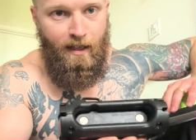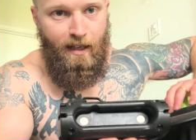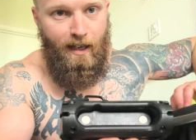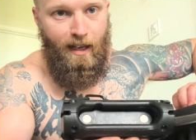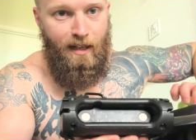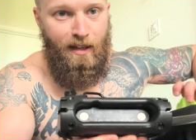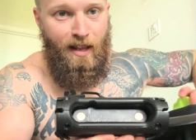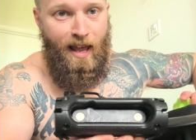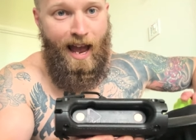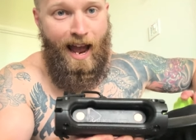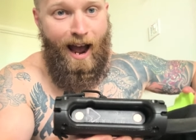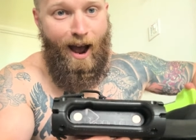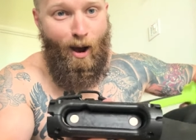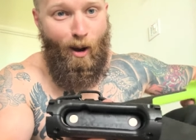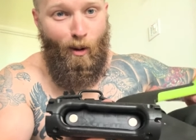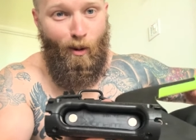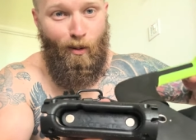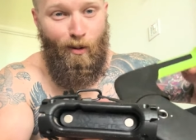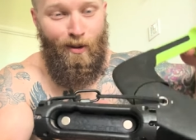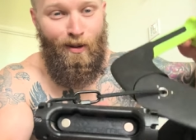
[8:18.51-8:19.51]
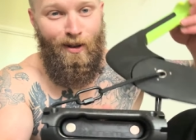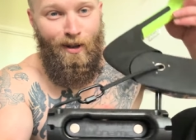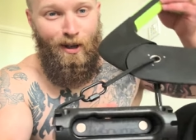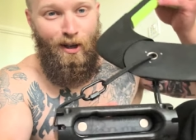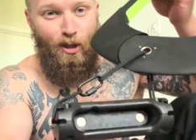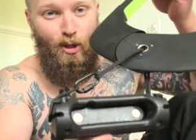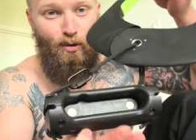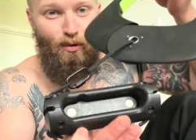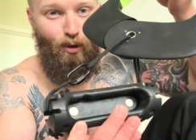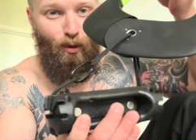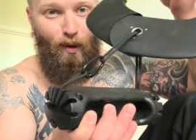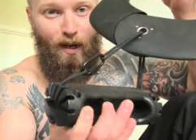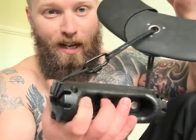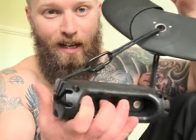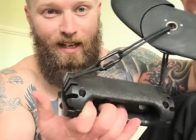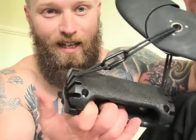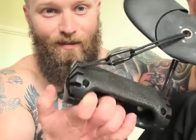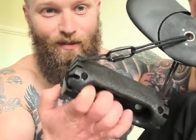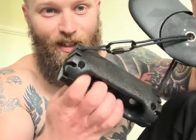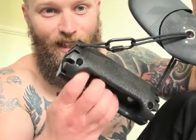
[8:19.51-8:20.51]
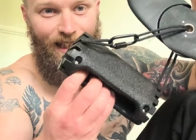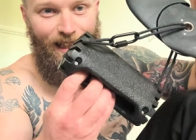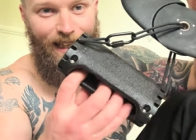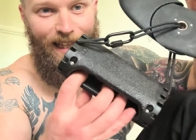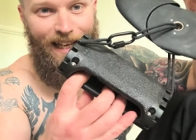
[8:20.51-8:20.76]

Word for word: and now you've created even